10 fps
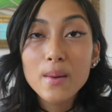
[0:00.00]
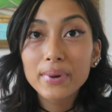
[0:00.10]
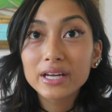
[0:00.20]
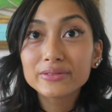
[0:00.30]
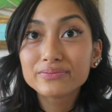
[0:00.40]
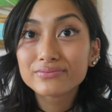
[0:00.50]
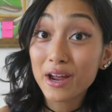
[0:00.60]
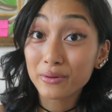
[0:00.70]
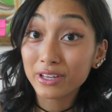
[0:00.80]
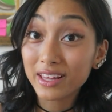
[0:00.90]
but
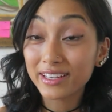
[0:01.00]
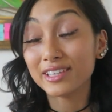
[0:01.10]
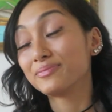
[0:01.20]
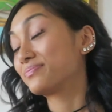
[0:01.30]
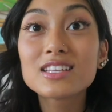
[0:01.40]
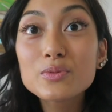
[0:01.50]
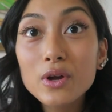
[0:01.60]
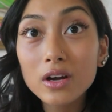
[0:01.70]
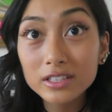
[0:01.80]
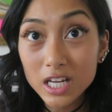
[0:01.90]
I really like it. Since we
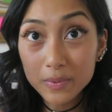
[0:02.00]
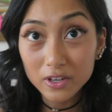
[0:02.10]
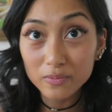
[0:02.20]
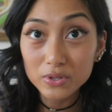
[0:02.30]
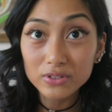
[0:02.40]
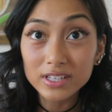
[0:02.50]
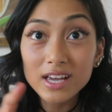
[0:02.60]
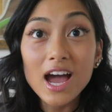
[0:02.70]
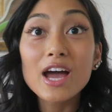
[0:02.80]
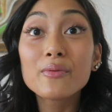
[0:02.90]
are on the topic of
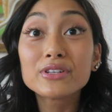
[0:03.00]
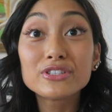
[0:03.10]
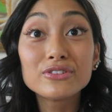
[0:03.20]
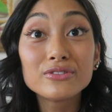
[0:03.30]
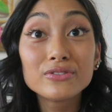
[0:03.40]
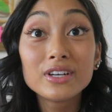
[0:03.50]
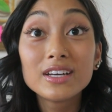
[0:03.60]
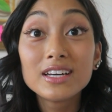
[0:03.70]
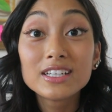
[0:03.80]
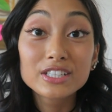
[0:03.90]
beauty, I want to
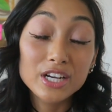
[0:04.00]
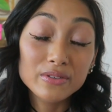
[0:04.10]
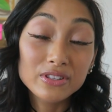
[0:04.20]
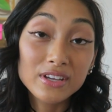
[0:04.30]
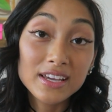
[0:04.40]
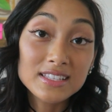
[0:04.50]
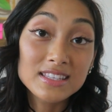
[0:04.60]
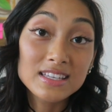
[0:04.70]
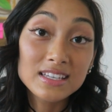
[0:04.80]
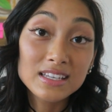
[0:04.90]
share with you guys
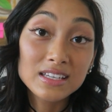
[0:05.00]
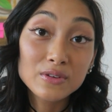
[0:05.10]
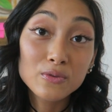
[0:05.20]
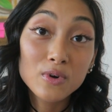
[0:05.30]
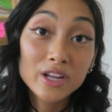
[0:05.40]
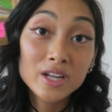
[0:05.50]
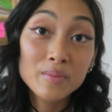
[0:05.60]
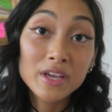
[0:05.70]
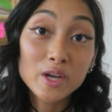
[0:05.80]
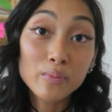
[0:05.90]
the one
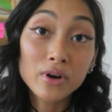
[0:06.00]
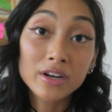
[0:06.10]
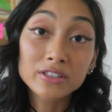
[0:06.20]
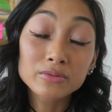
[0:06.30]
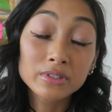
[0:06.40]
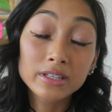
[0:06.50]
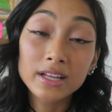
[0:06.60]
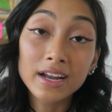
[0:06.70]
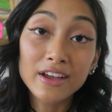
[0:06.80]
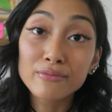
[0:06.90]
makeup product really
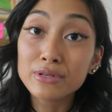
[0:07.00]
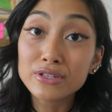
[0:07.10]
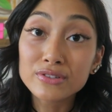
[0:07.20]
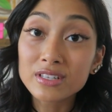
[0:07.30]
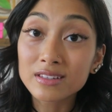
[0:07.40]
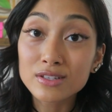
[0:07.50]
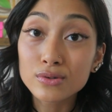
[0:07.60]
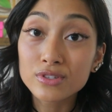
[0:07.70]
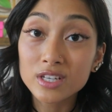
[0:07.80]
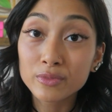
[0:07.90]
that I have been using this
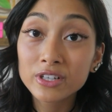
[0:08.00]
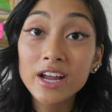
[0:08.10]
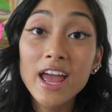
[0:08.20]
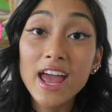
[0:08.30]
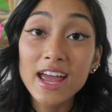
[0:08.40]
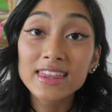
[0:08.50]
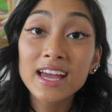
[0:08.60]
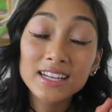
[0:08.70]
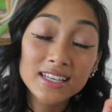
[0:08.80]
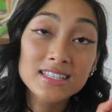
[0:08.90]
whole summer, and
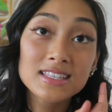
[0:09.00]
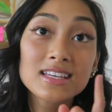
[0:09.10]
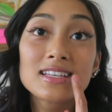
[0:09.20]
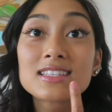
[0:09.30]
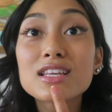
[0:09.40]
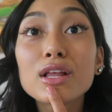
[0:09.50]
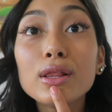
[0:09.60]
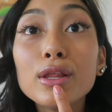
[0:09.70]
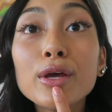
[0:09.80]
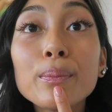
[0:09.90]
that is this
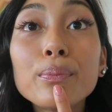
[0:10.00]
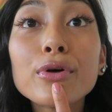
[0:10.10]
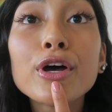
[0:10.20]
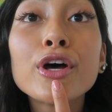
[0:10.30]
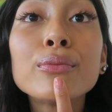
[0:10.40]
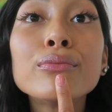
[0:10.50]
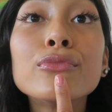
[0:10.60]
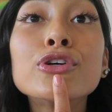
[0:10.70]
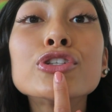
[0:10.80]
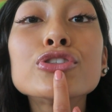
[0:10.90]
lip um,
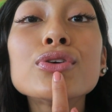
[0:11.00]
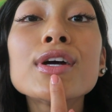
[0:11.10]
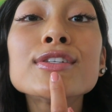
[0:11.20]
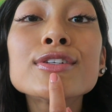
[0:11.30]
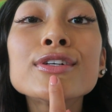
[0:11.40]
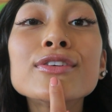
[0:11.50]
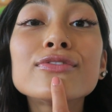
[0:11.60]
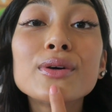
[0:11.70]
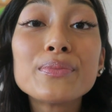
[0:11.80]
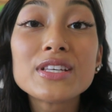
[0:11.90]
moisturizer
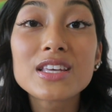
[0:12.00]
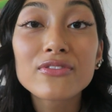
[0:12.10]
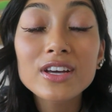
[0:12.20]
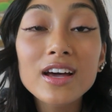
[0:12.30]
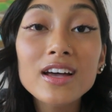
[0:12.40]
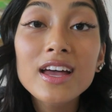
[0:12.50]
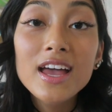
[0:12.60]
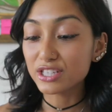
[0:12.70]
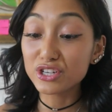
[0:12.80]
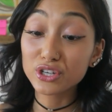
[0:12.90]
from Pacifica.
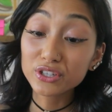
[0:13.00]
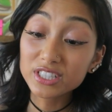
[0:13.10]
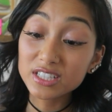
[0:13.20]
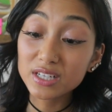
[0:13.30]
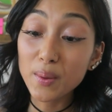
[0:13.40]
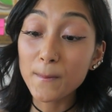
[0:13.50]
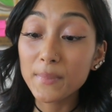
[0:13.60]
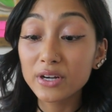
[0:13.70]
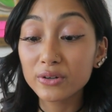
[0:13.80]
It's a nourishing